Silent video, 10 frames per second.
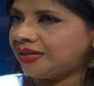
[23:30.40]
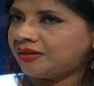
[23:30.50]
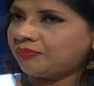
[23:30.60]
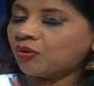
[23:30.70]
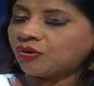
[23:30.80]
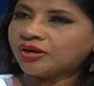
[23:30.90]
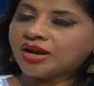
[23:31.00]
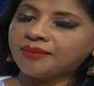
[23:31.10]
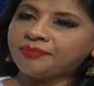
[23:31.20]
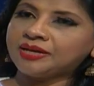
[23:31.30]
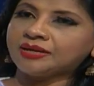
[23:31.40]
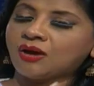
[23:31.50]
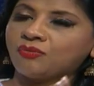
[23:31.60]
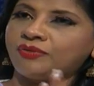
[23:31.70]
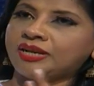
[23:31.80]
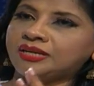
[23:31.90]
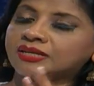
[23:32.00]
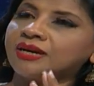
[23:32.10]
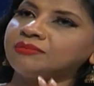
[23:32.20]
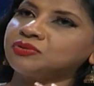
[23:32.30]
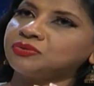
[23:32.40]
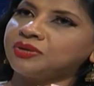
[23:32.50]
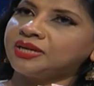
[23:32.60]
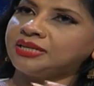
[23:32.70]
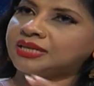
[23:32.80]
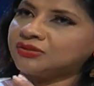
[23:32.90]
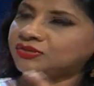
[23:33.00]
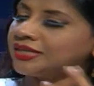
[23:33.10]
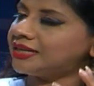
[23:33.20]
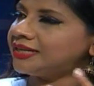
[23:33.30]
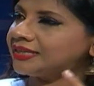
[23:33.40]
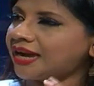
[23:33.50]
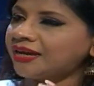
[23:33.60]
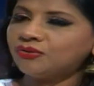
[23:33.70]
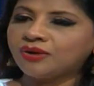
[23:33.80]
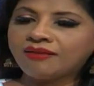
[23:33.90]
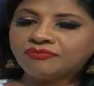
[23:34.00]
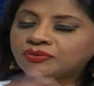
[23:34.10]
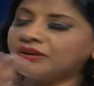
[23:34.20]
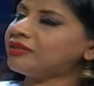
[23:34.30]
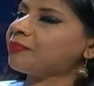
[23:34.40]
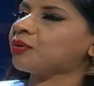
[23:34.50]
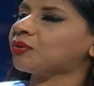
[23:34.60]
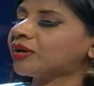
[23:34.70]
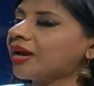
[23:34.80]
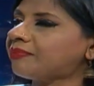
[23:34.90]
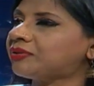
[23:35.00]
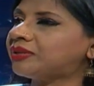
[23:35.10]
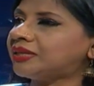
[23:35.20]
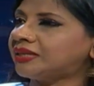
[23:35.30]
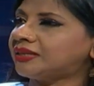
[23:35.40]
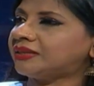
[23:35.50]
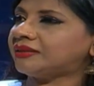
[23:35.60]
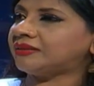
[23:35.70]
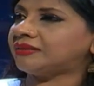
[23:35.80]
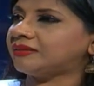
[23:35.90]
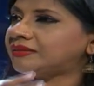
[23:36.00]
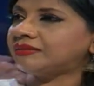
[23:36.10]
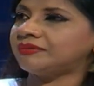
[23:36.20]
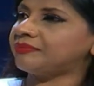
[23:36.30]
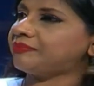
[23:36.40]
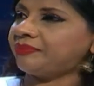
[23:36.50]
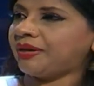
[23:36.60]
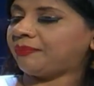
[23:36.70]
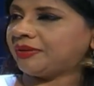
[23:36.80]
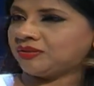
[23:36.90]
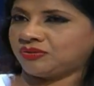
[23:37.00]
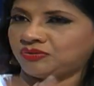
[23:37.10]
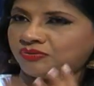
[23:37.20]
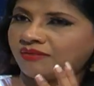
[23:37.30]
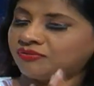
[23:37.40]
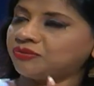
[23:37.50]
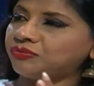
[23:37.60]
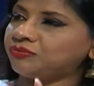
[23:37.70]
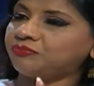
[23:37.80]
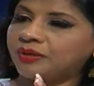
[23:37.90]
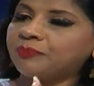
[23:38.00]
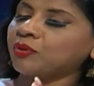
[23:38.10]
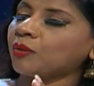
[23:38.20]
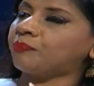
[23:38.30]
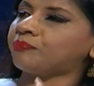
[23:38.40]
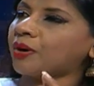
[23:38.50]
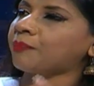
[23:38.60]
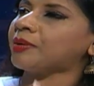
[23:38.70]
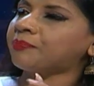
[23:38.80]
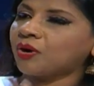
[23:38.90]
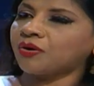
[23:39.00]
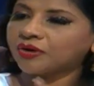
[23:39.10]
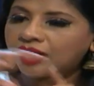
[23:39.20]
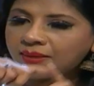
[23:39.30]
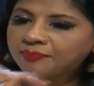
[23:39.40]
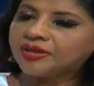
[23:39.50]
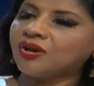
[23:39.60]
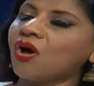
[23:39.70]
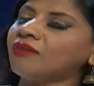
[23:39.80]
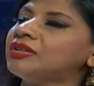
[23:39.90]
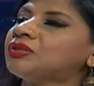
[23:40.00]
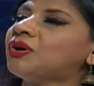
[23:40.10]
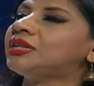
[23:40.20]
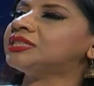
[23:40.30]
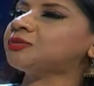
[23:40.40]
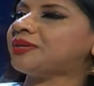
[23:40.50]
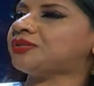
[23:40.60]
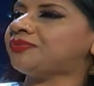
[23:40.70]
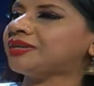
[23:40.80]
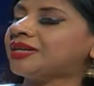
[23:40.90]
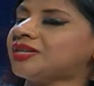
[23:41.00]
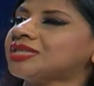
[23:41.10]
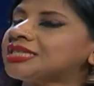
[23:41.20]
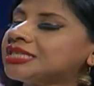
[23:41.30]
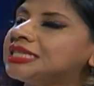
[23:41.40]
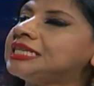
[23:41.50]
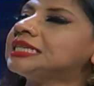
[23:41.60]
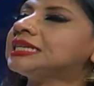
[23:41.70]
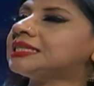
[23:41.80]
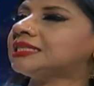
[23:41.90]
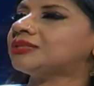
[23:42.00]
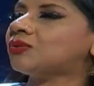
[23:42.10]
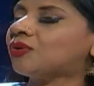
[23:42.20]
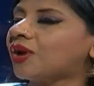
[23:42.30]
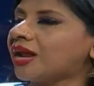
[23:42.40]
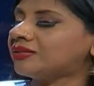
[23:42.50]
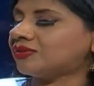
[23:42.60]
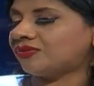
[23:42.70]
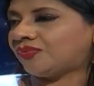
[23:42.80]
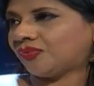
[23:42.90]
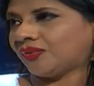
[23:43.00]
Prototyping, now when it comes to a industrial design, you have to give the prototype to the people. So you have to do a proper prototype along with all the specifications, details, so on and so forth.